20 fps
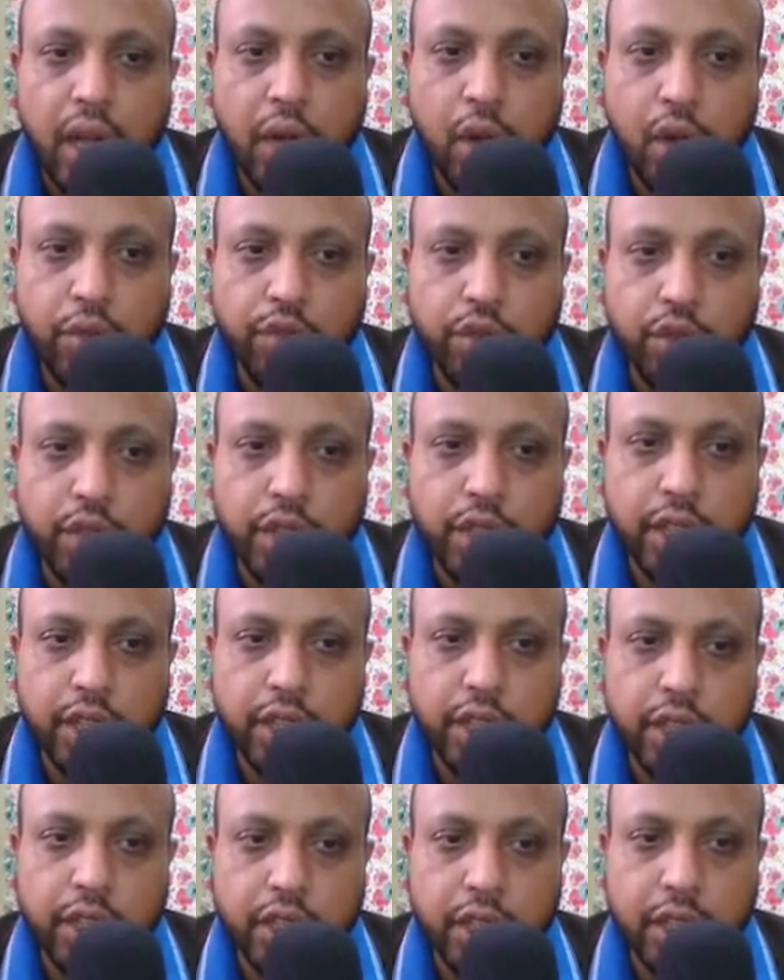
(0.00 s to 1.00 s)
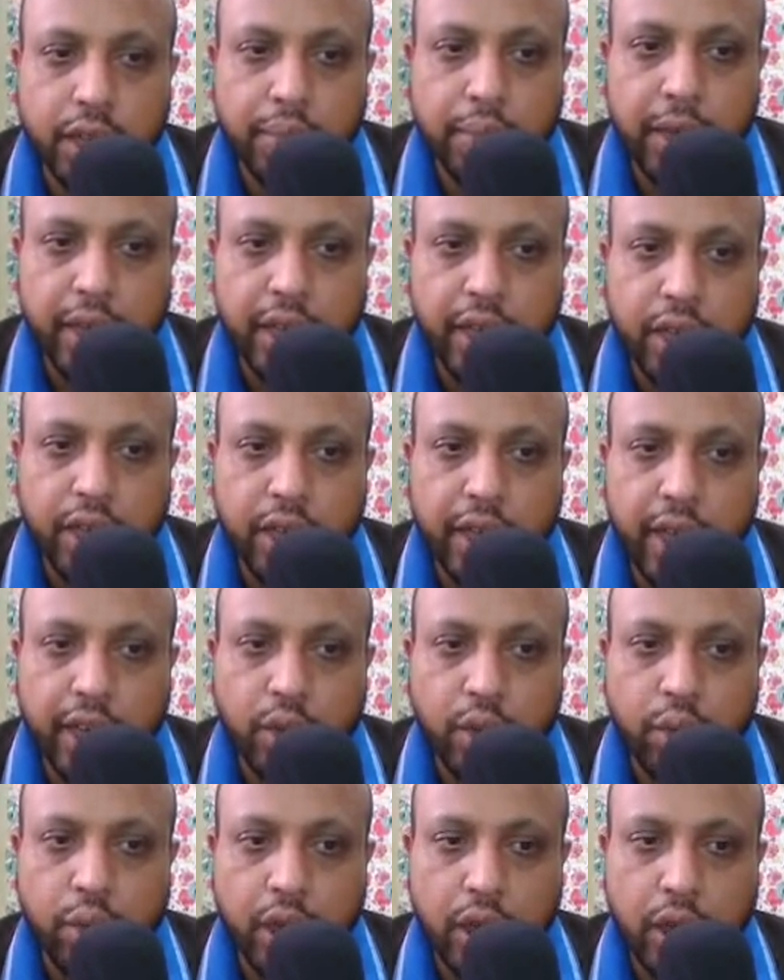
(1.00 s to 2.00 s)
Now if you see, this is making the
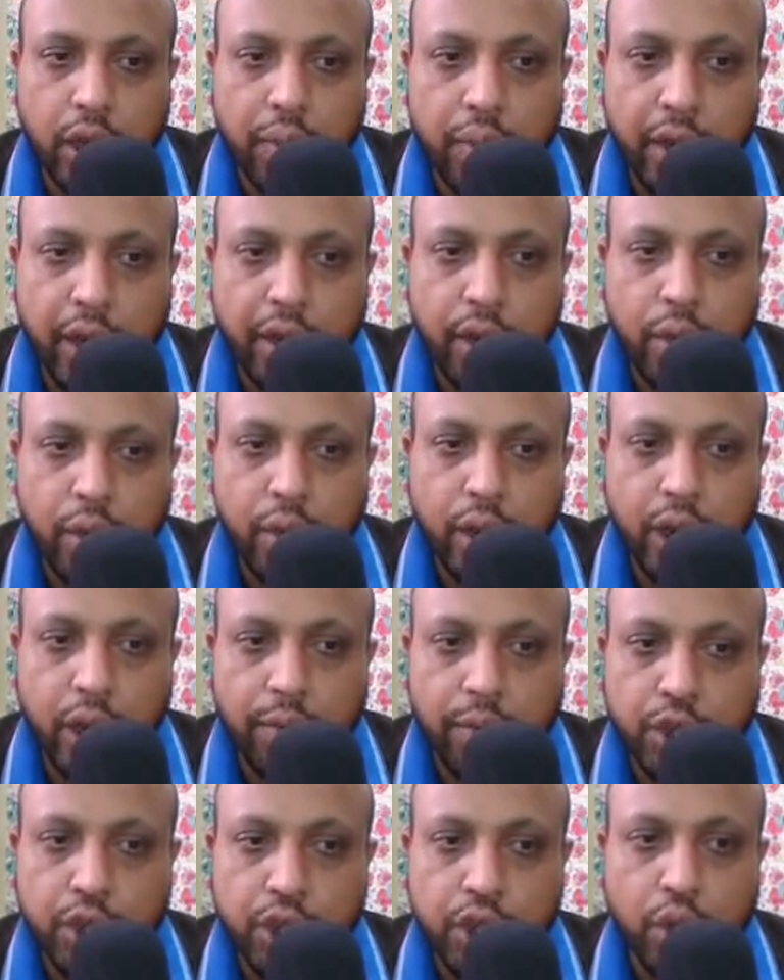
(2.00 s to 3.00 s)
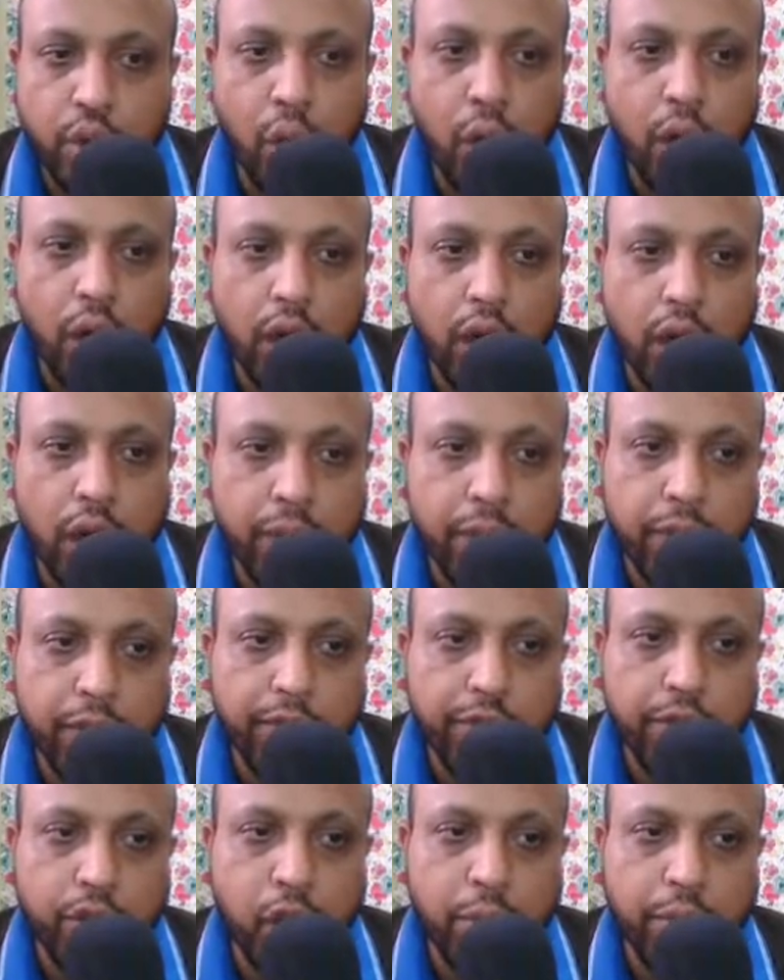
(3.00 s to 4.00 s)
ectoderm, endoderm, which is all coming
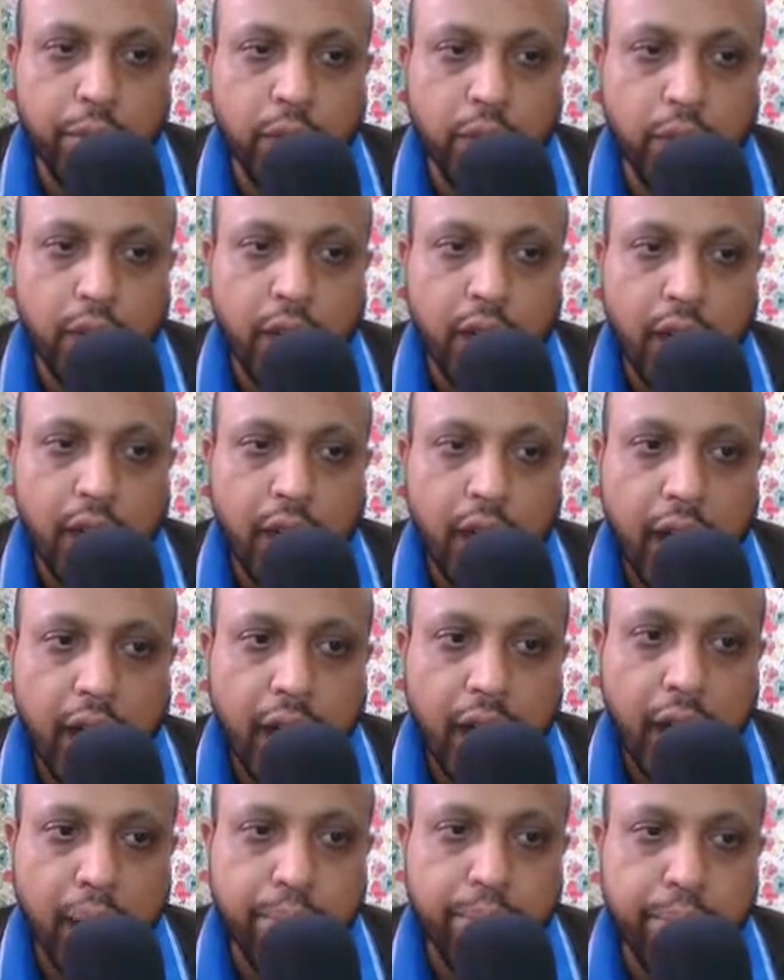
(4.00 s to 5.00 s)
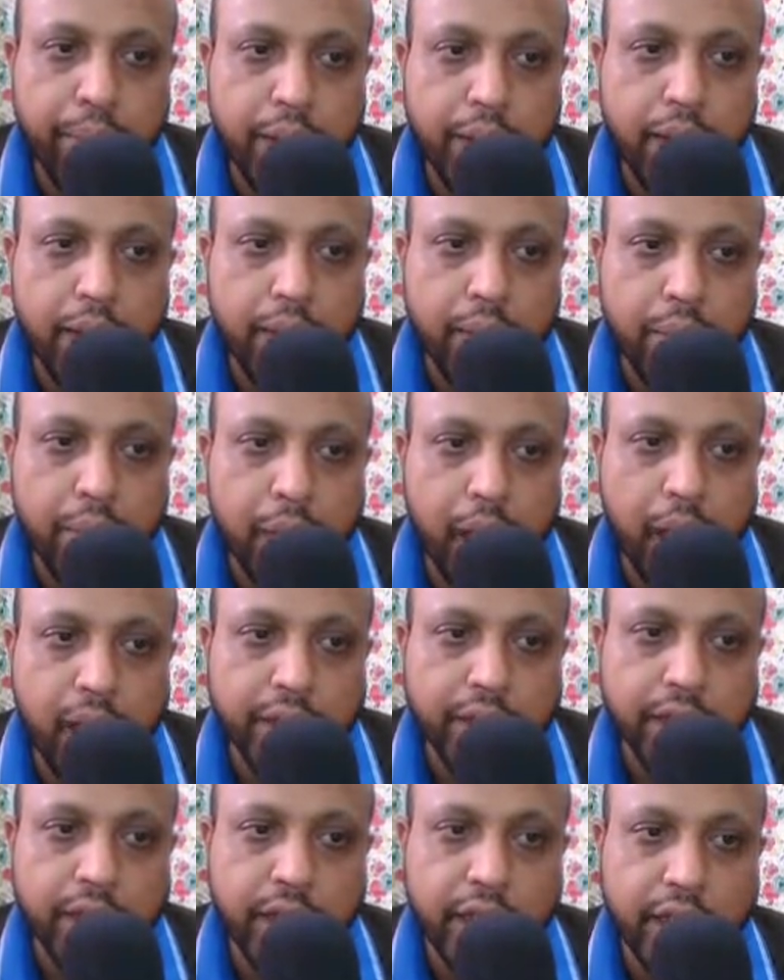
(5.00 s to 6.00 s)
from your
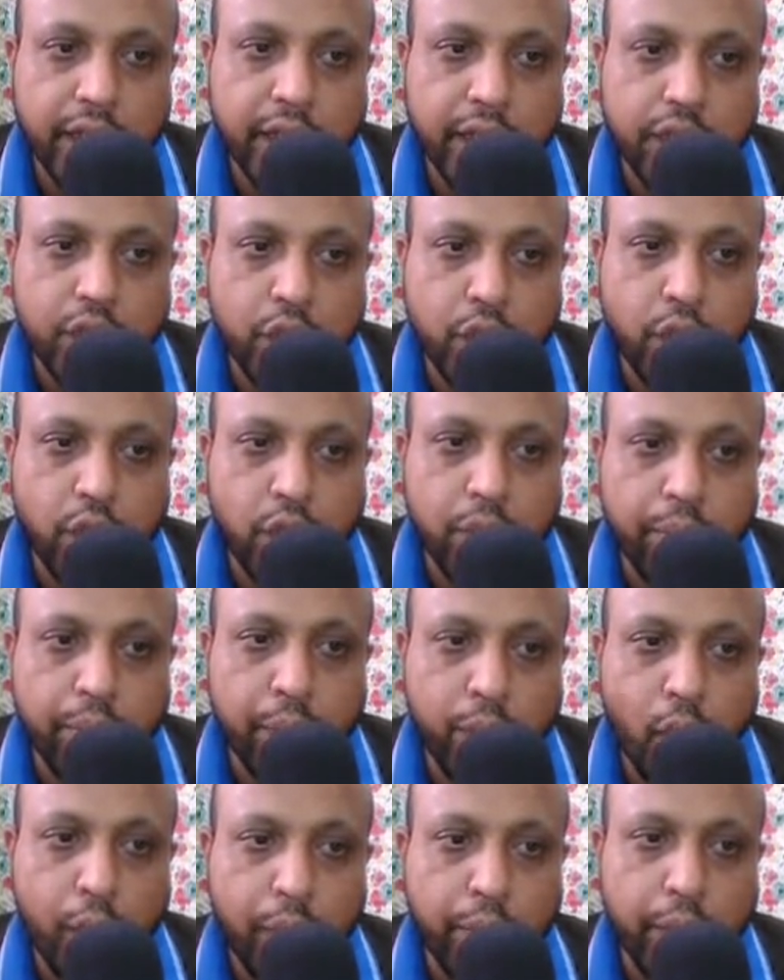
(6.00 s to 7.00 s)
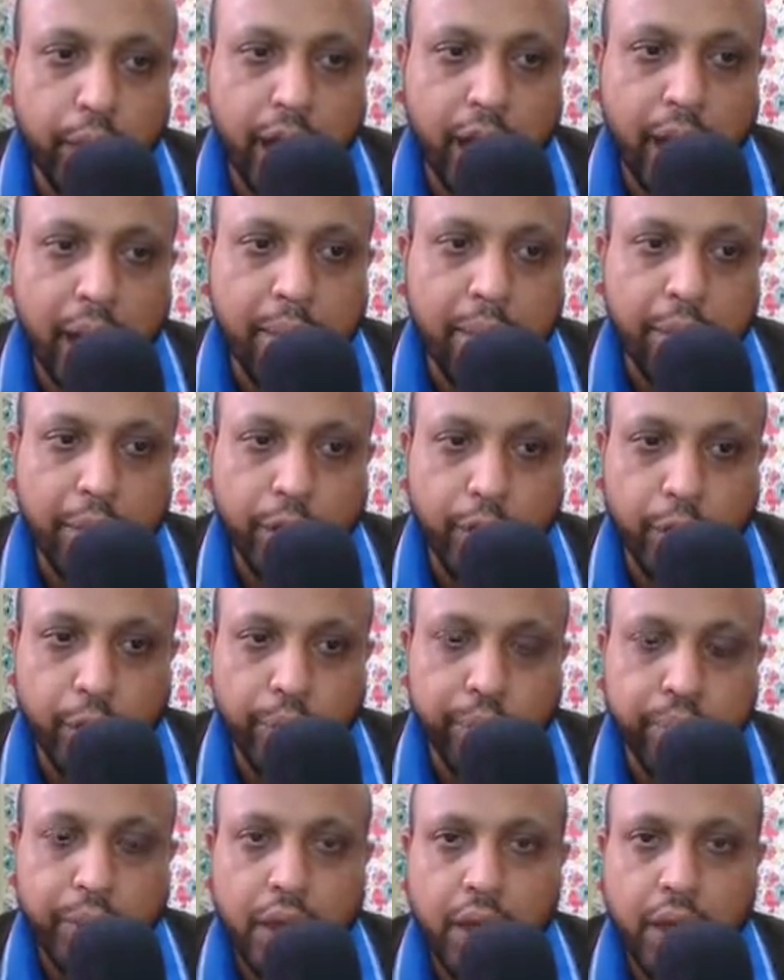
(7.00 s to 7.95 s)
epiblast, that is your proper embryo.